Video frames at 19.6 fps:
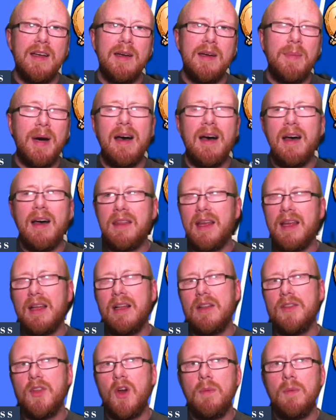But I think
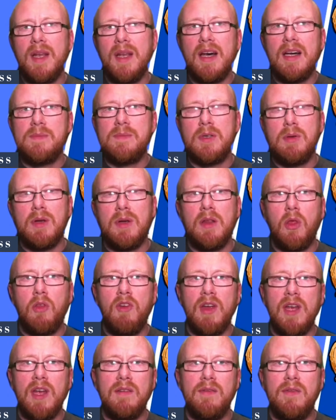it'll normalize between
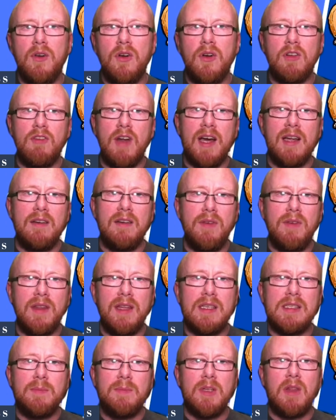three and four grand for
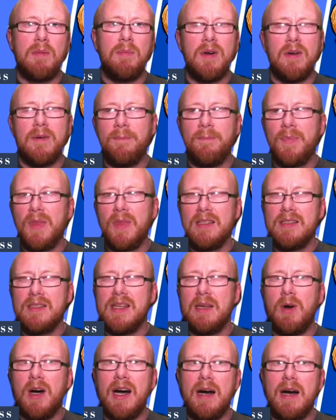this month. But see
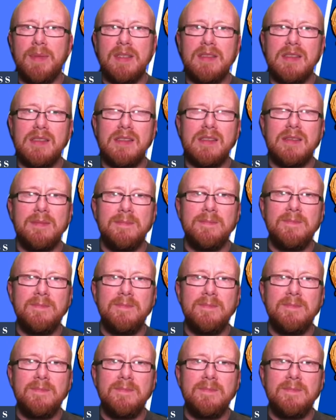what happens